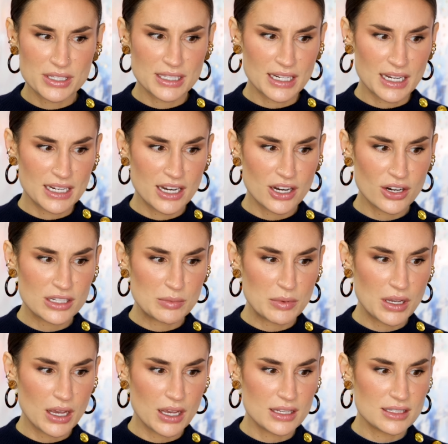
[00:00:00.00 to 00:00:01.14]
isn't in here is
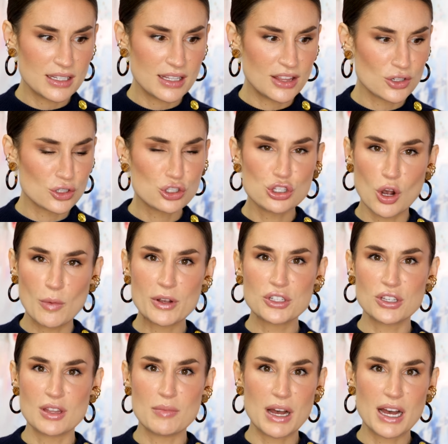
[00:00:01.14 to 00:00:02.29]
because there's so much
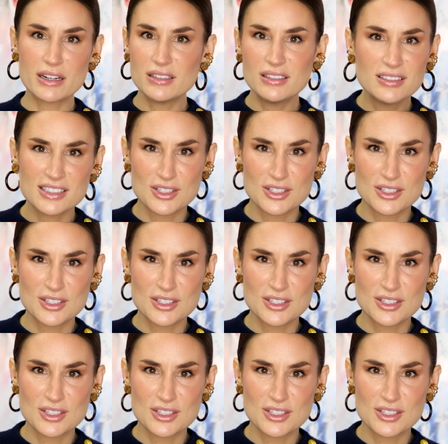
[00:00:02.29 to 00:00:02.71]
in the bottle,